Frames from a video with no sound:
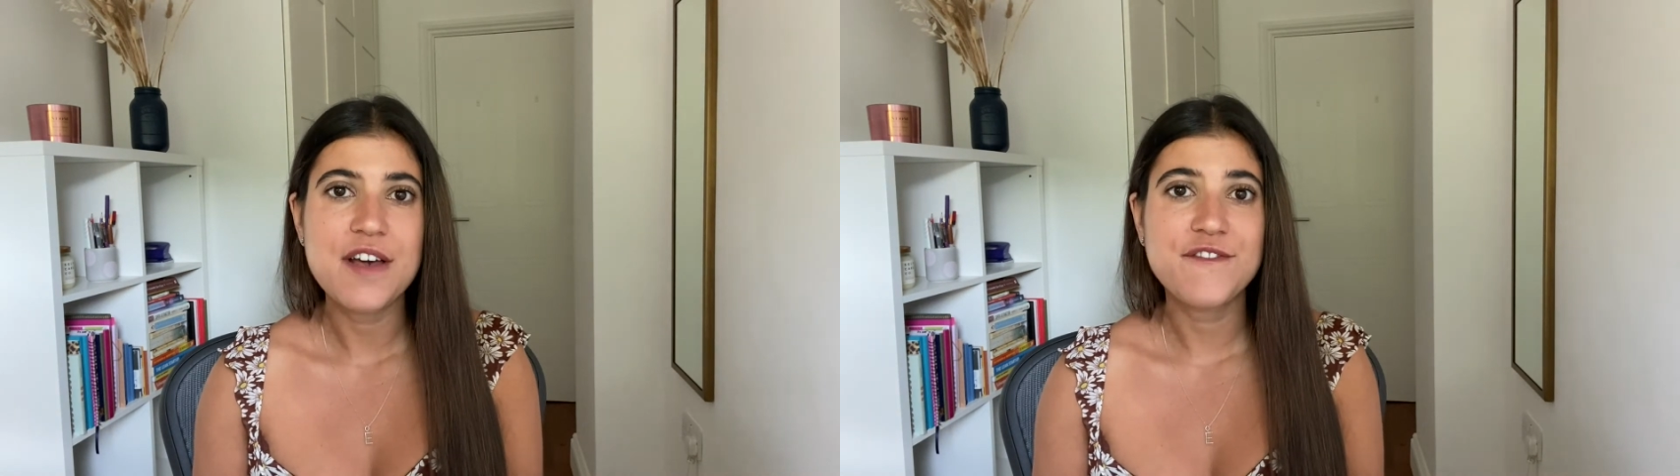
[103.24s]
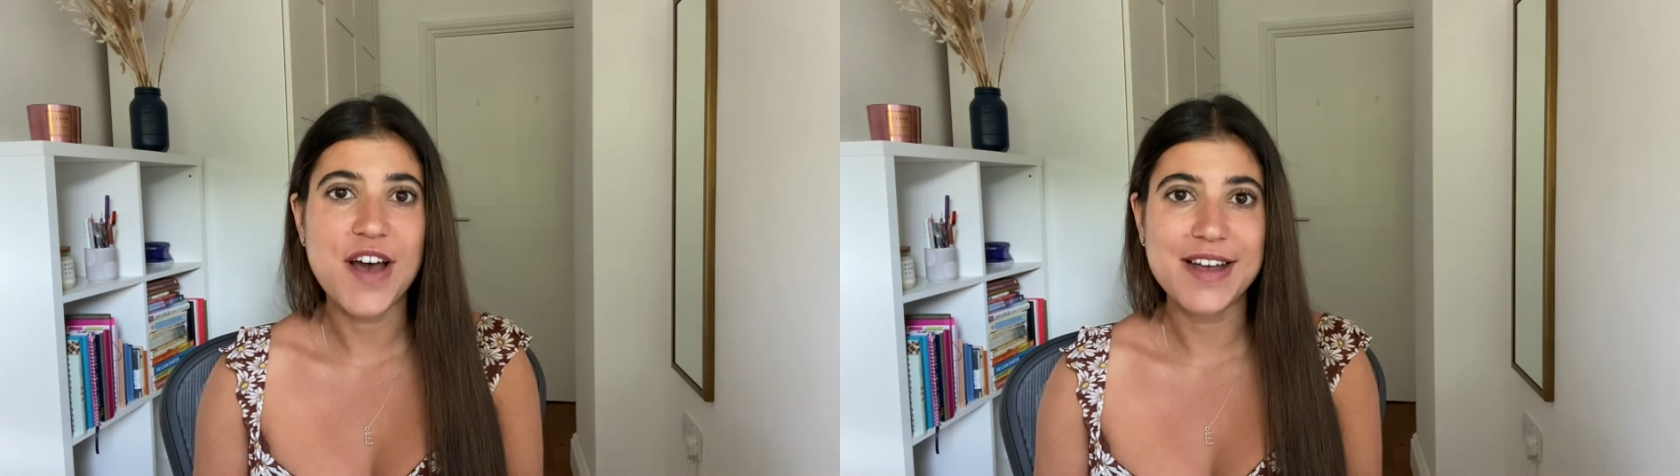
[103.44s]

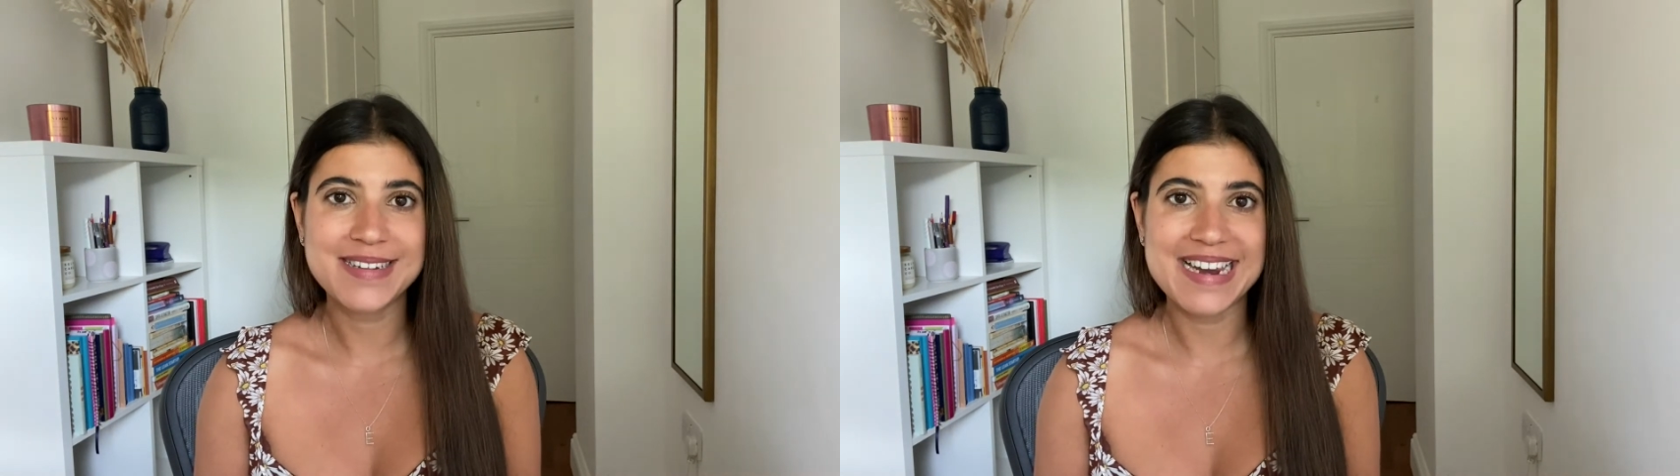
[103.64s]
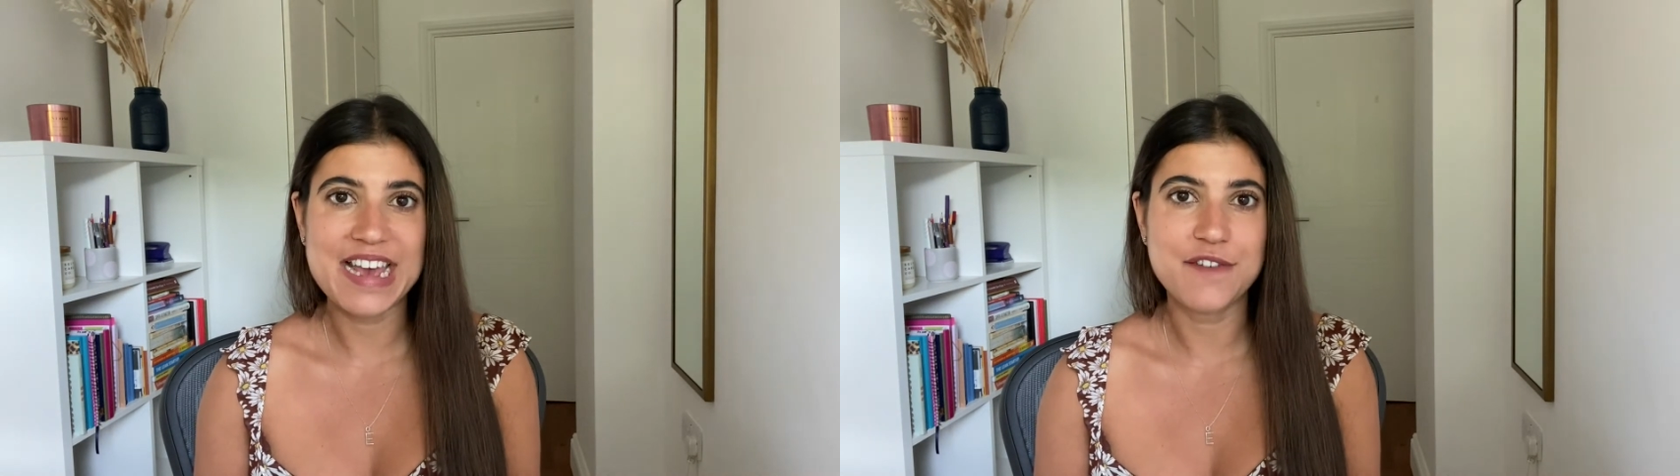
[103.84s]

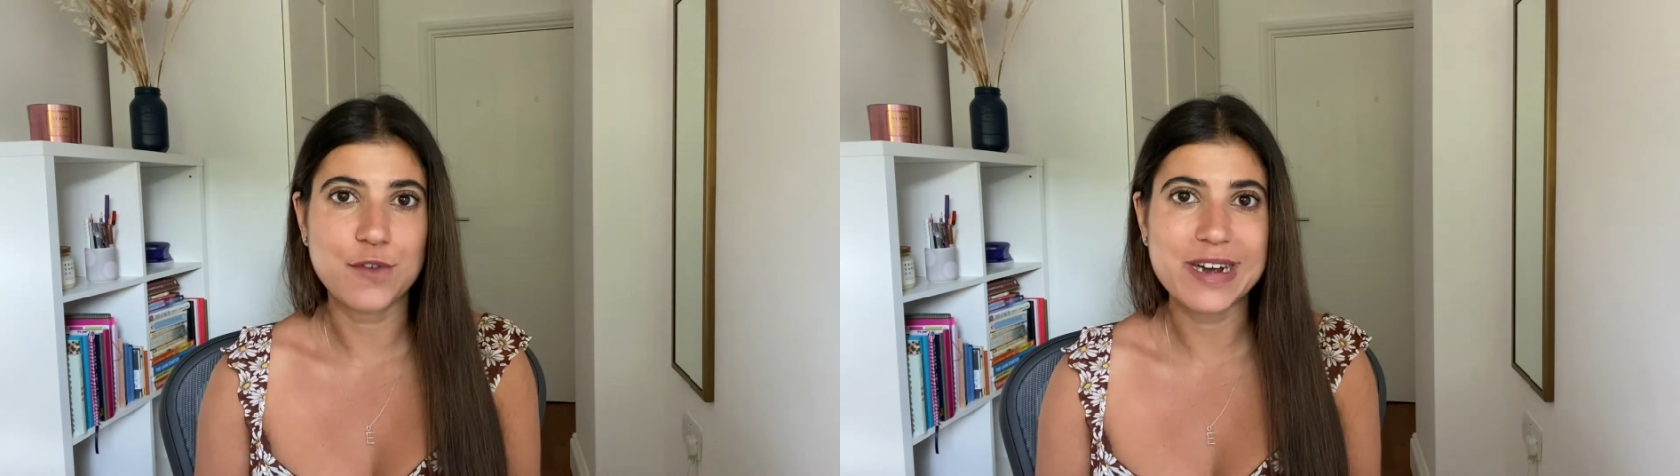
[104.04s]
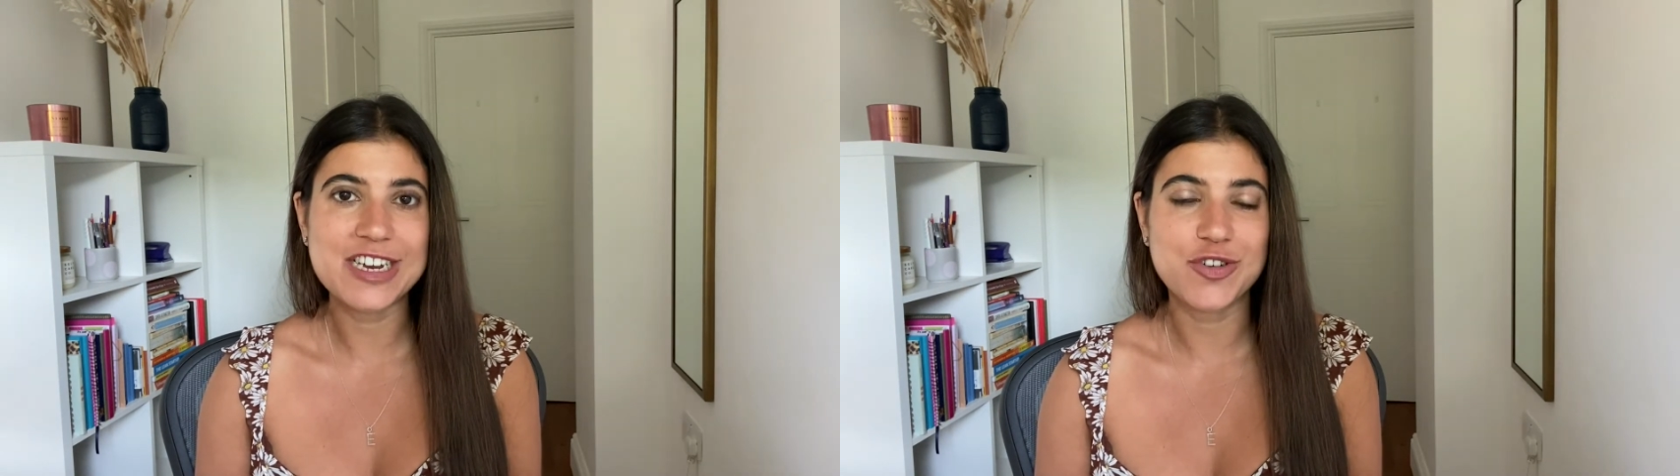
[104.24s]
Firstly,
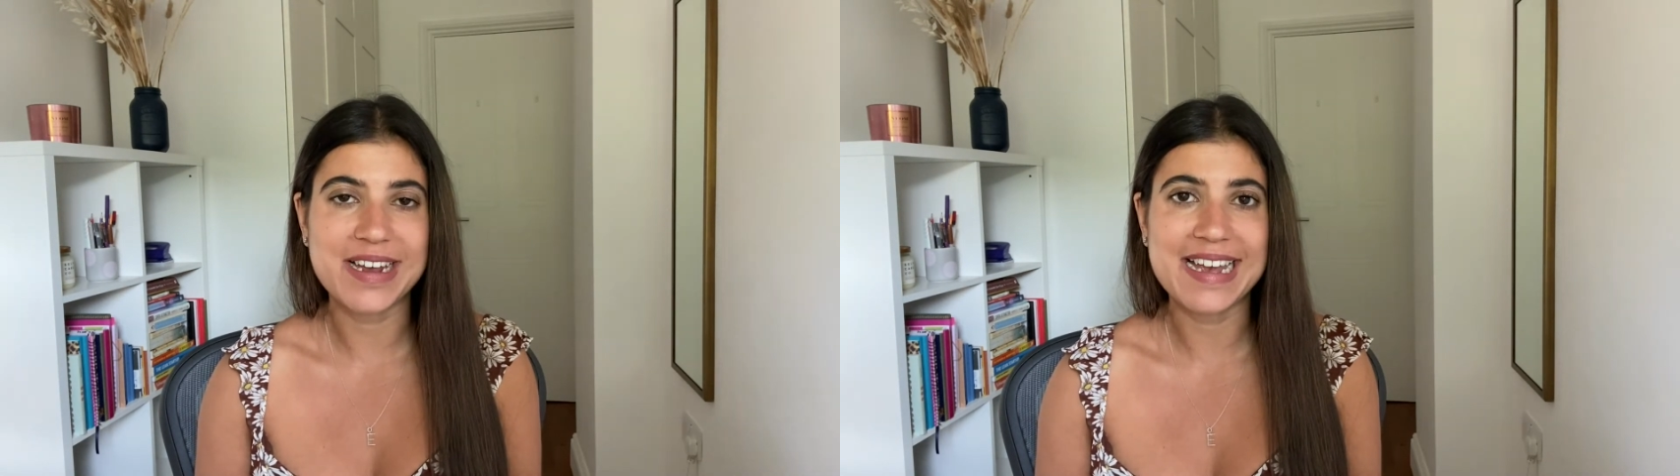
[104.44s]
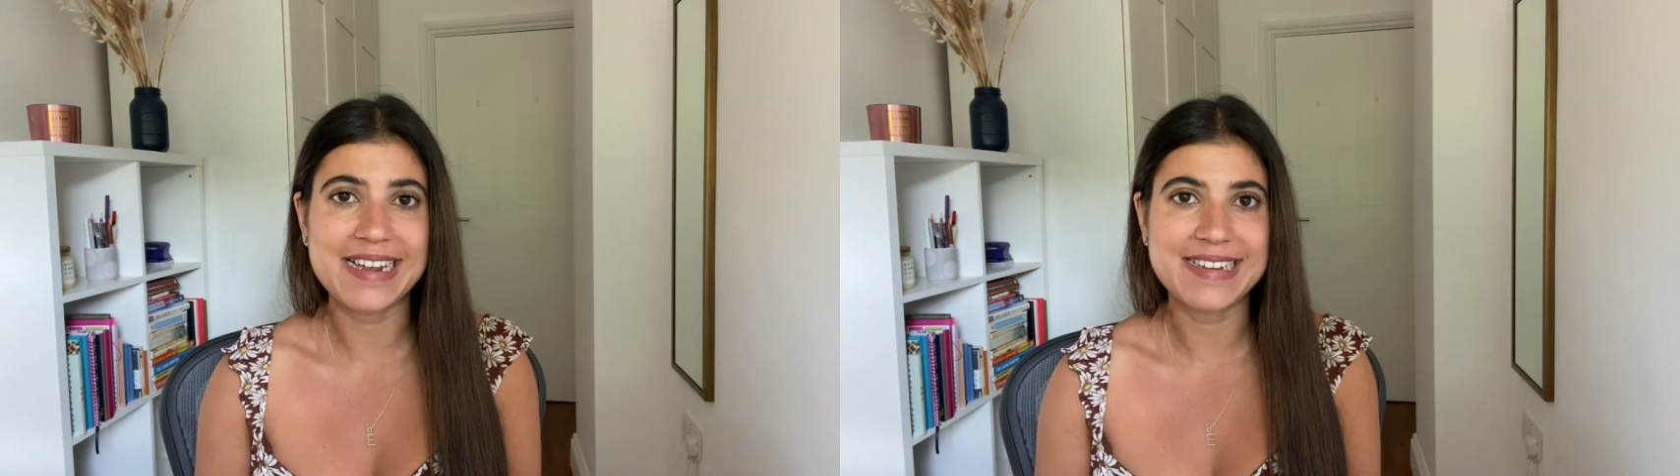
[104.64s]
avoid
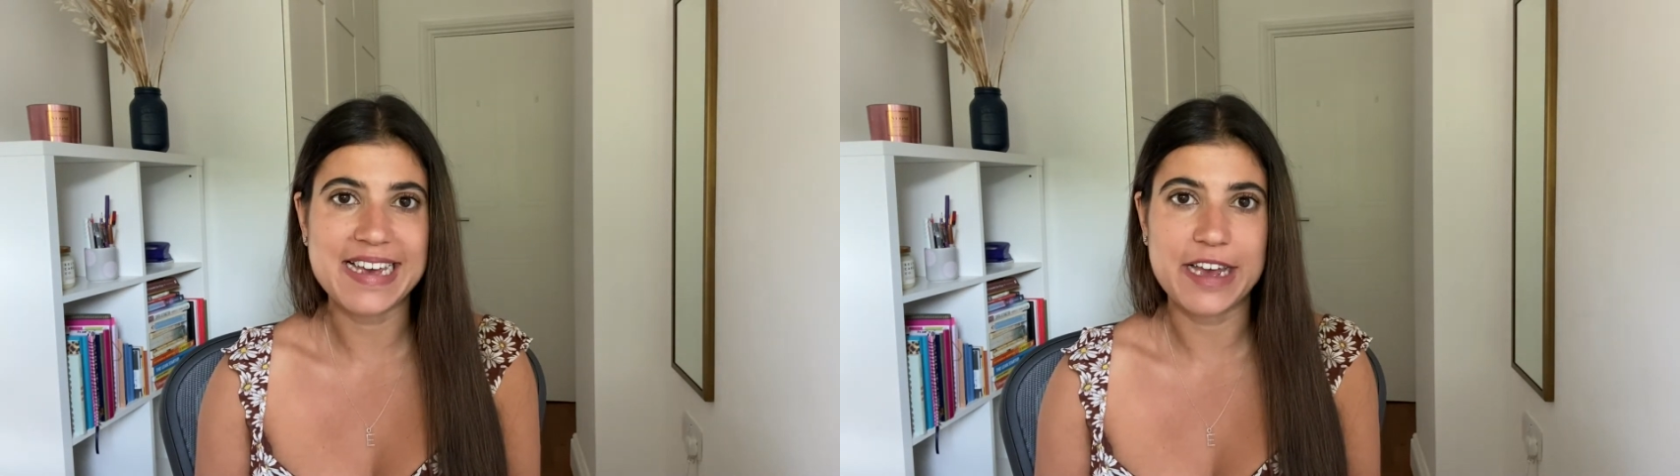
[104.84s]
drinking tea